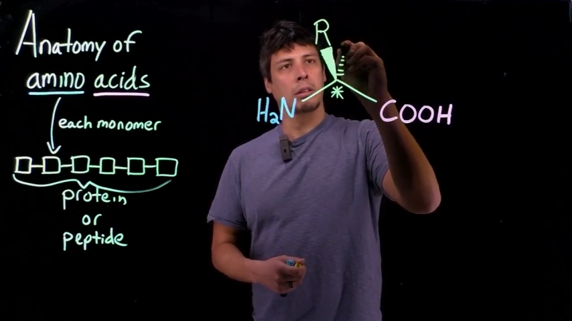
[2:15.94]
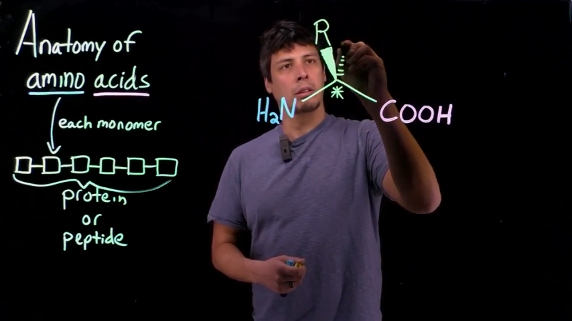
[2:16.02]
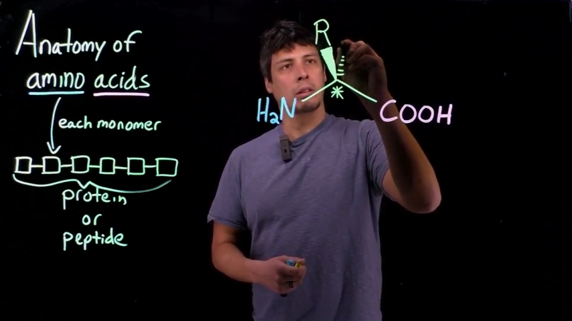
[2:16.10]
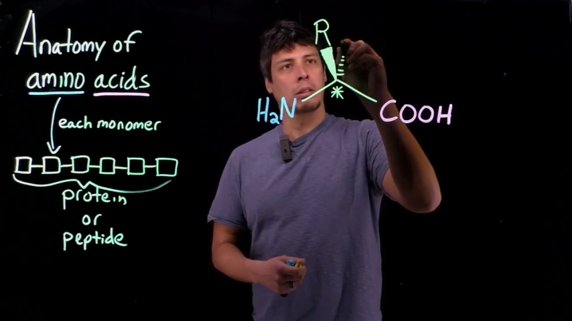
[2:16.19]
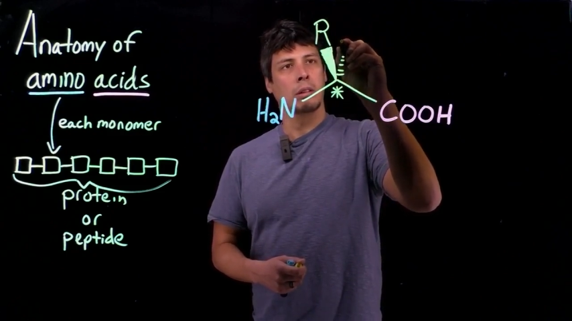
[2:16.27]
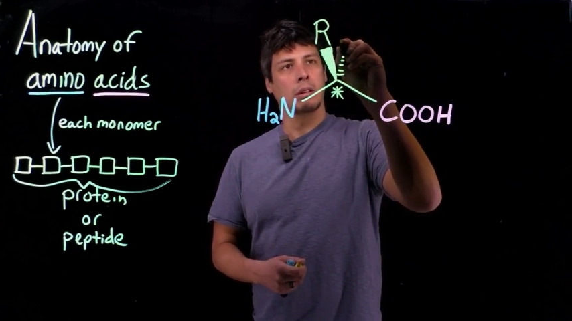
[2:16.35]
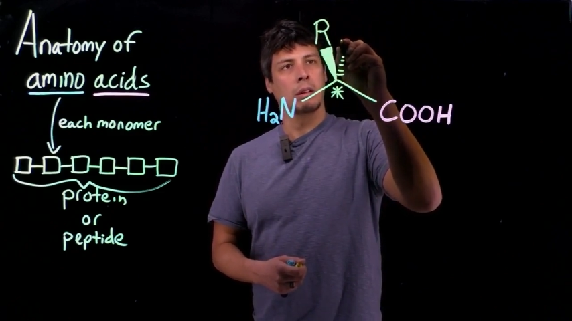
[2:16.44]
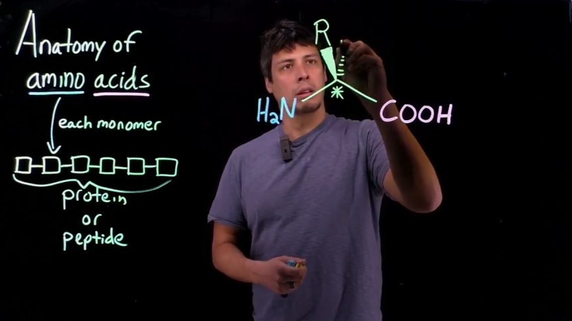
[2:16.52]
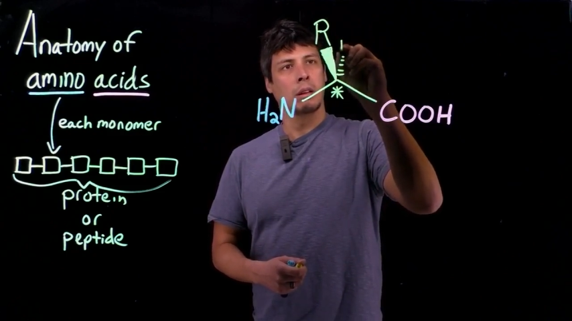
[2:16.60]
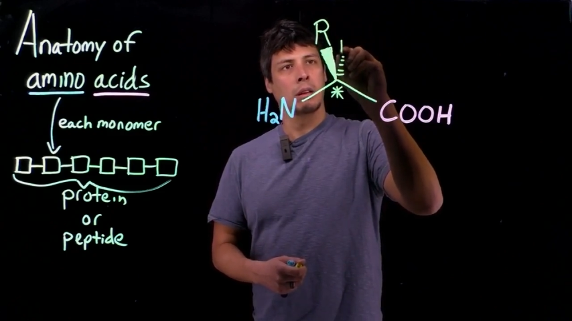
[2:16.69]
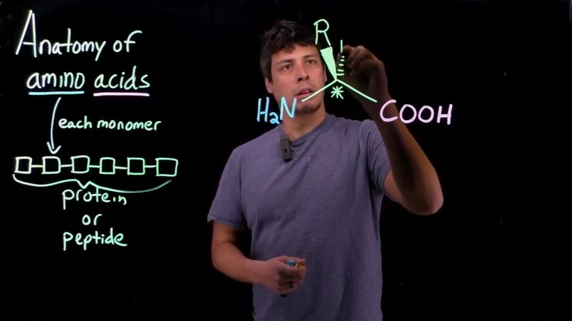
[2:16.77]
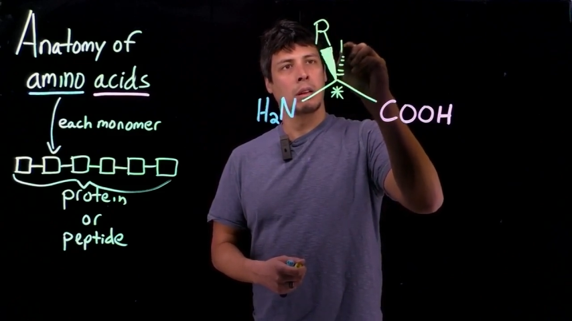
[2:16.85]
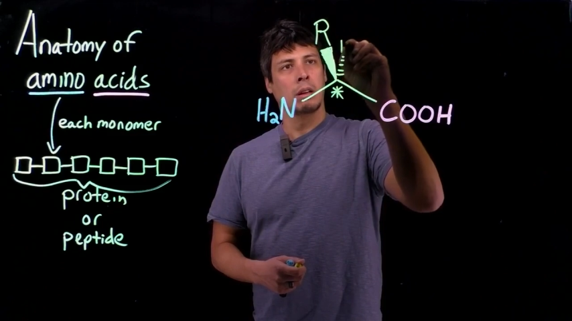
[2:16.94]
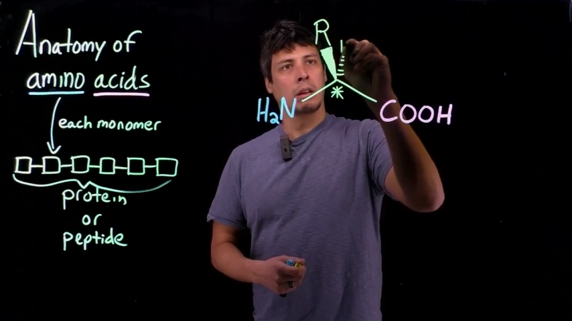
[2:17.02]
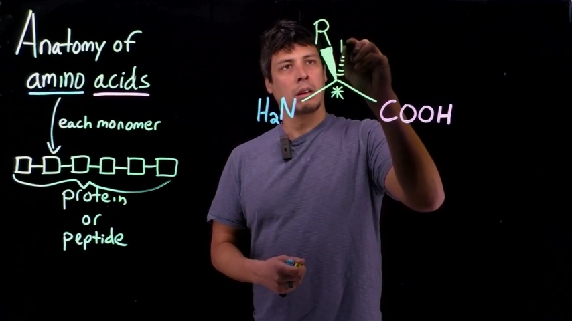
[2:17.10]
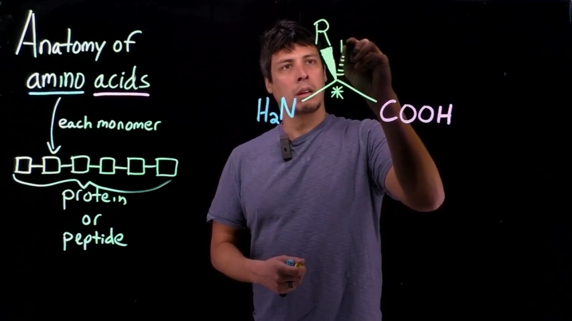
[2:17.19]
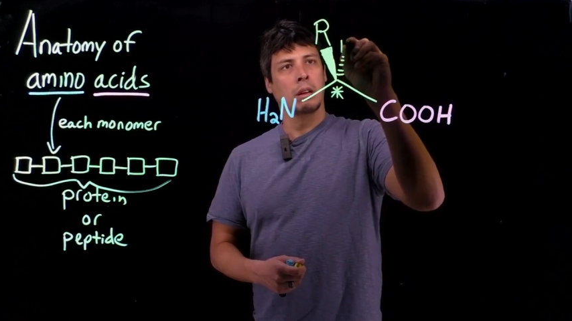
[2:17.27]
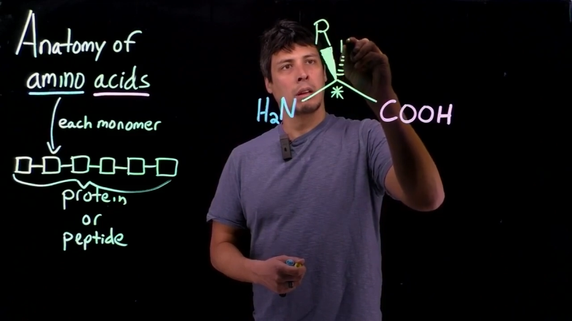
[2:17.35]

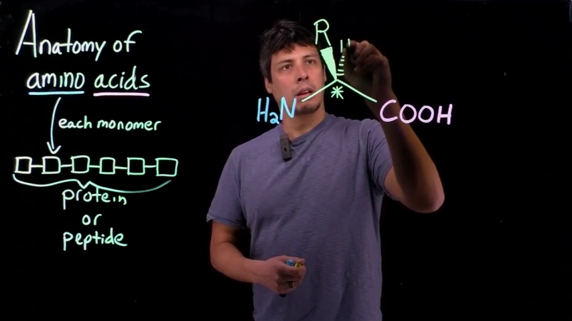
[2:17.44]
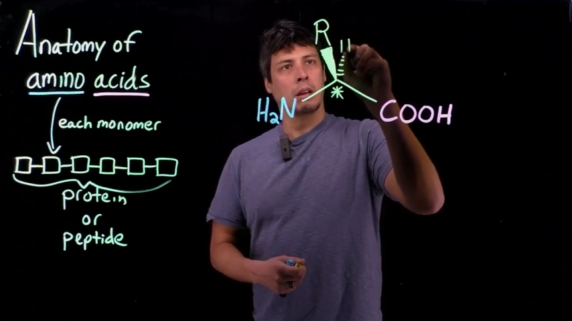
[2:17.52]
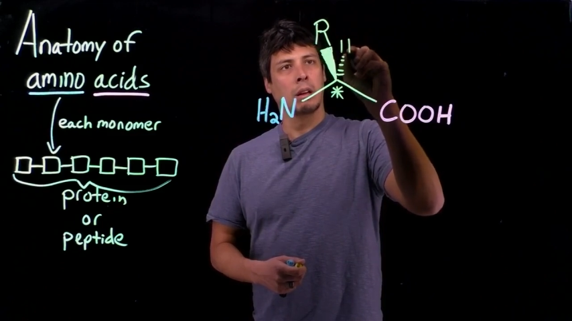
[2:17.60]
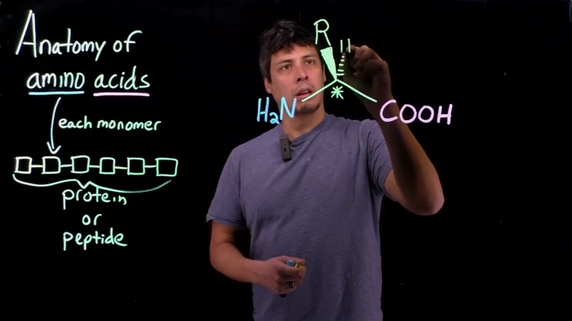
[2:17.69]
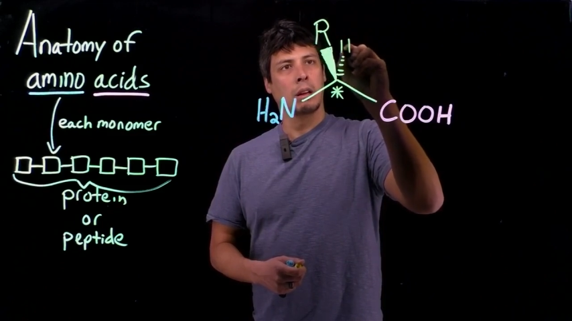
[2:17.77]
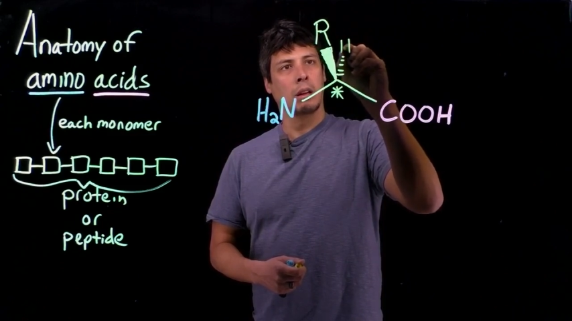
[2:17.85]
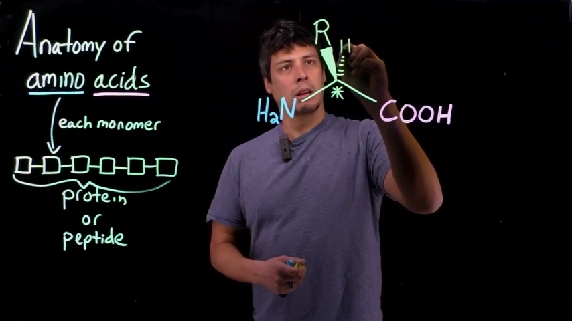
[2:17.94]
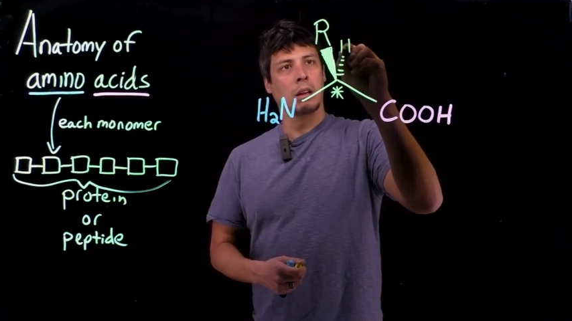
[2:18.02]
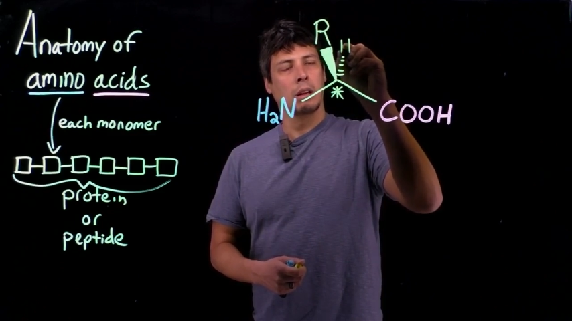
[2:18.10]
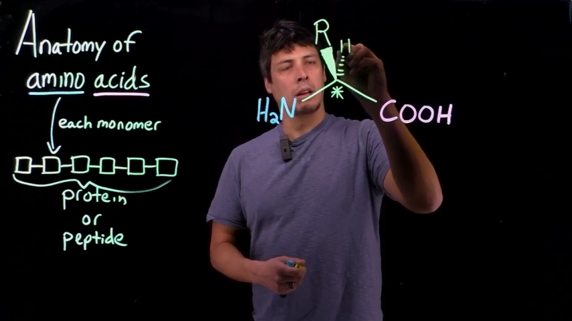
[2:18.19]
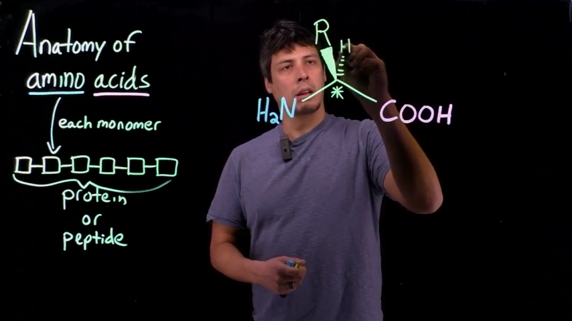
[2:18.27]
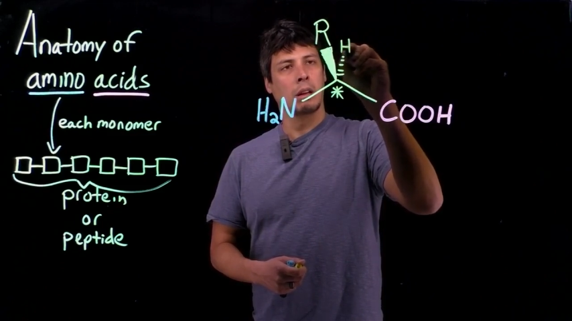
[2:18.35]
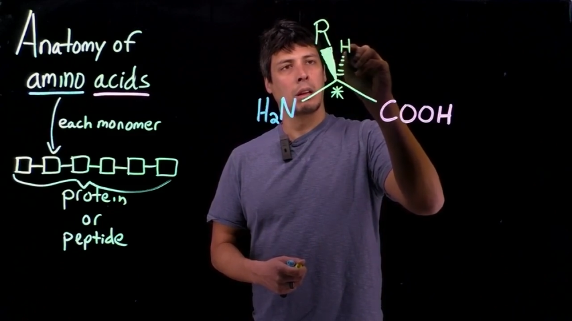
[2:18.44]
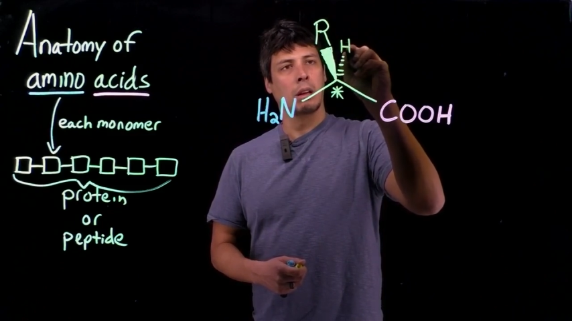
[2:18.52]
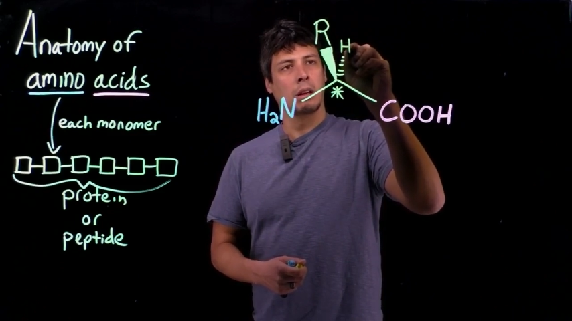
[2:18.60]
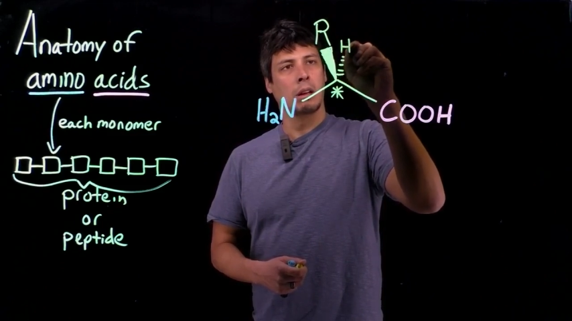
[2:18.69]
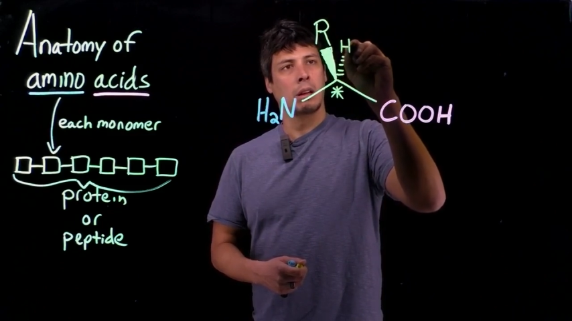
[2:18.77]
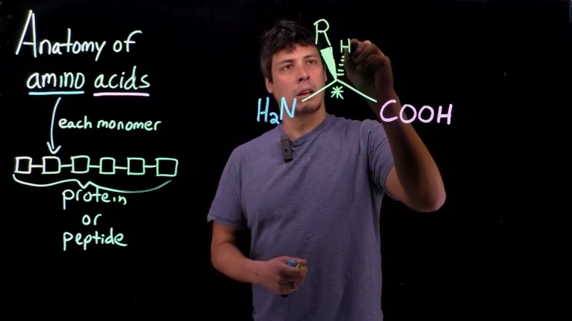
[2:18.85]

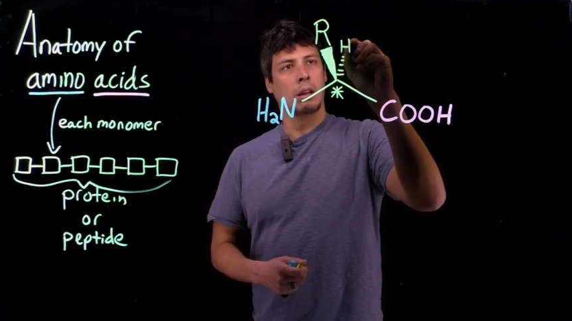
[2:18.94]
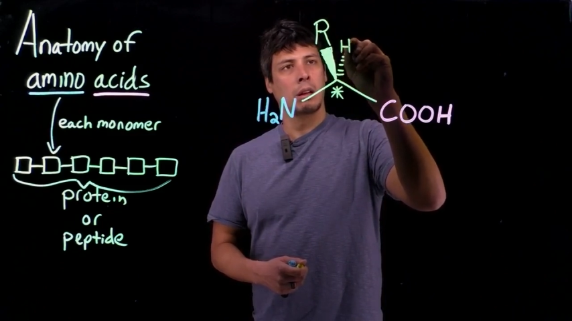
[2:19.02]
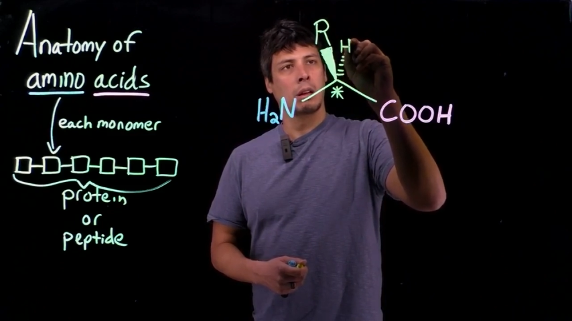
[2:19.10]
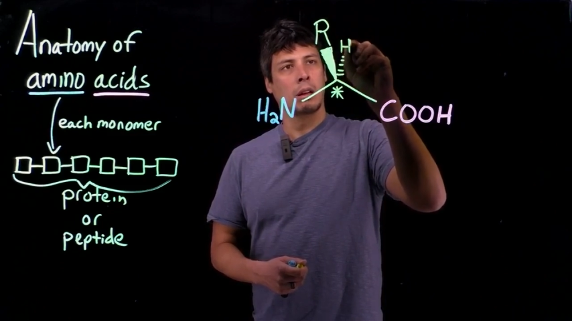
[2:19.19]
Nothing is said.